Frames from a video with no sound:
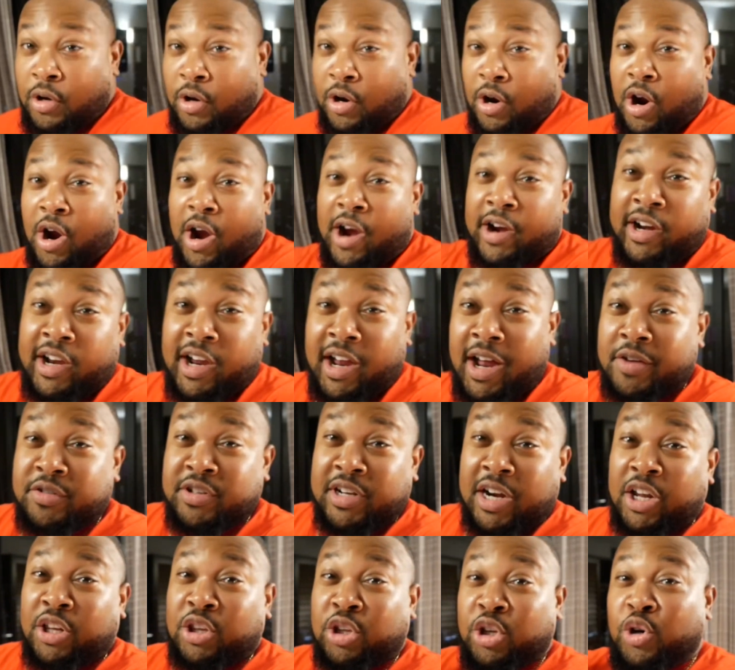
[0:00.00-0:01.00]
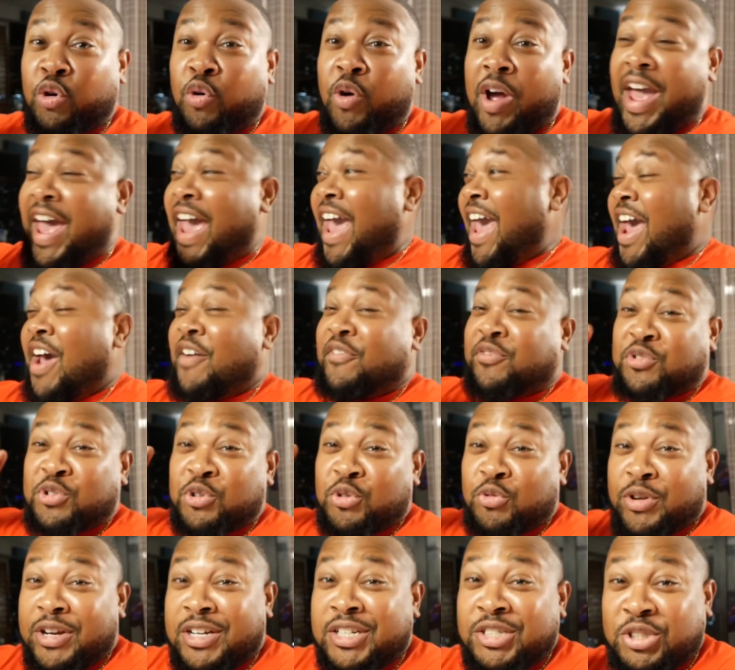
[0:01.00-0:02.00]
All right, guys, we got a little after
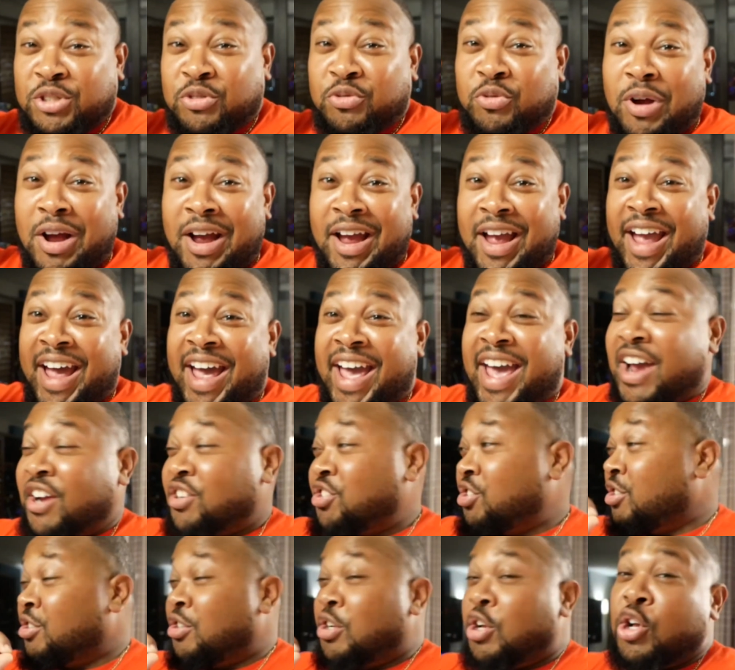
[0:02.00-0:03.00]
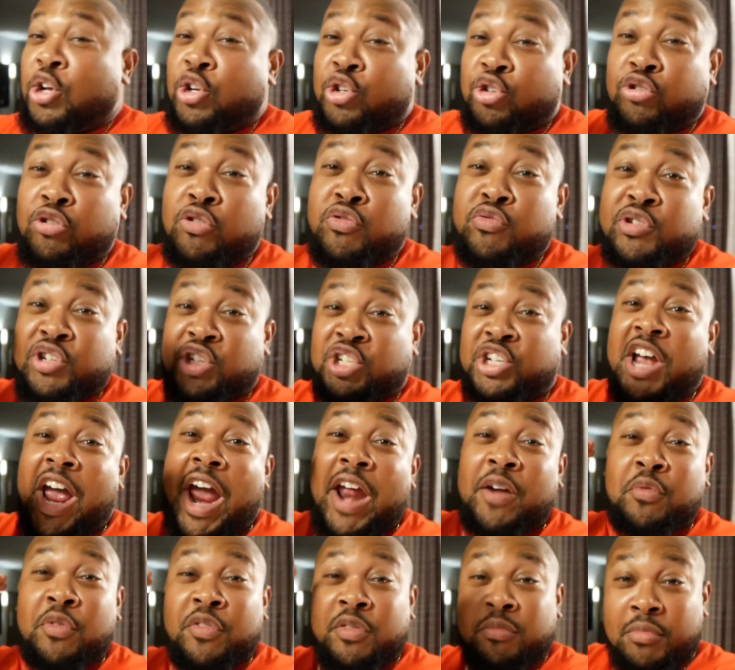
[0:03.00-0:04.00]
restaurant action. So we was
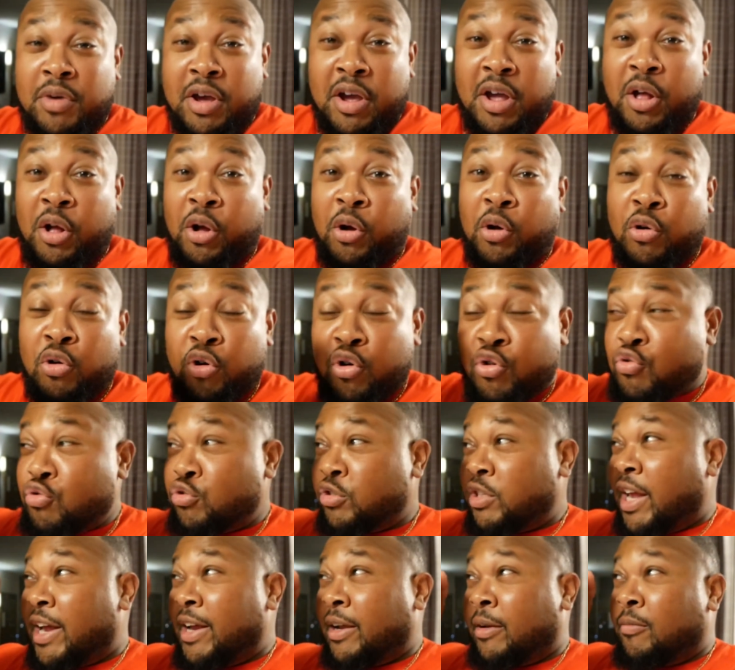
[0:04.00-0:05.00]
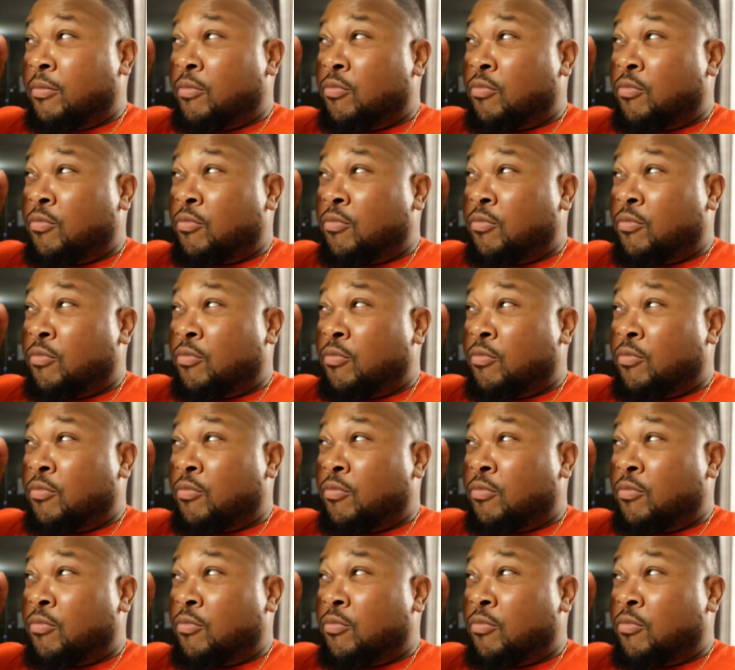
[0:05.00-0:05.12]
chatting with Mel, who like